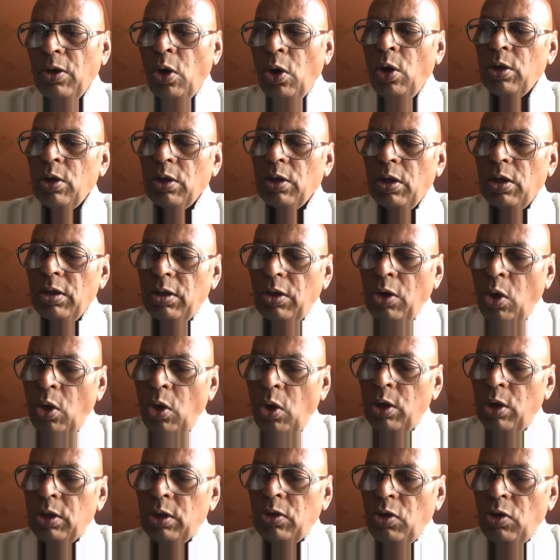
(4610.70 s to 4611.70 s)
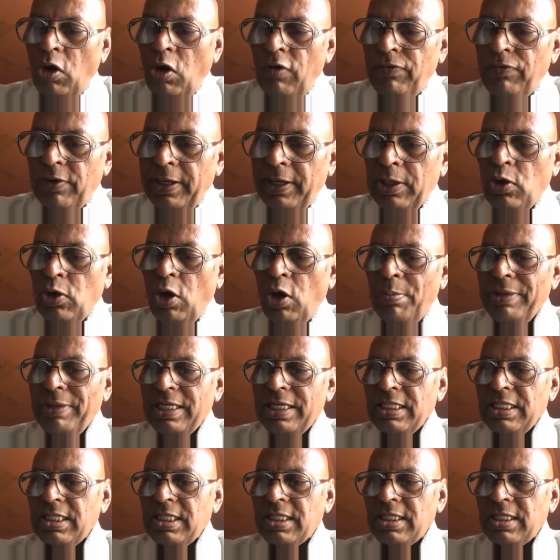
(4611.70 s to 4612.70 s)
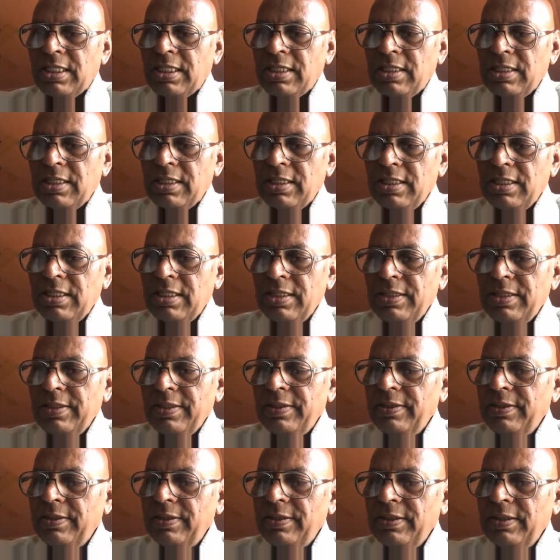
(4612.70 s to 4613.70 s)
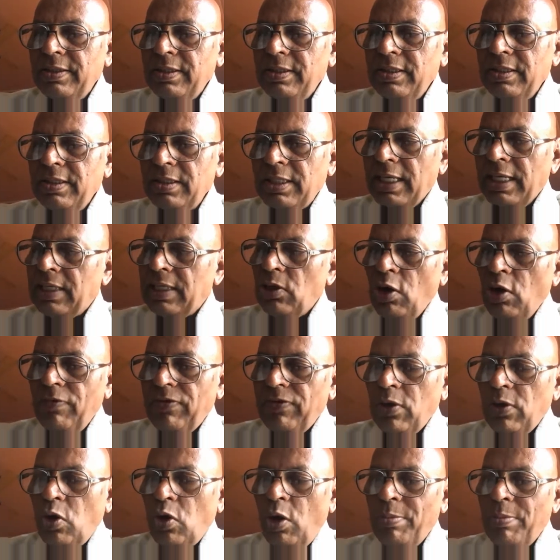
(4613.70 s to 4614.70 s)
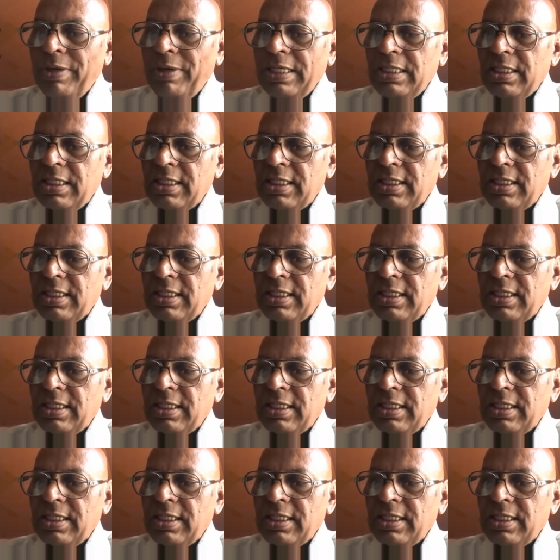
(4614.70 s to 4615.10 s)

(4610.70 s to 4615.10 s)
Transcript: Or offering comments. They can offer comments.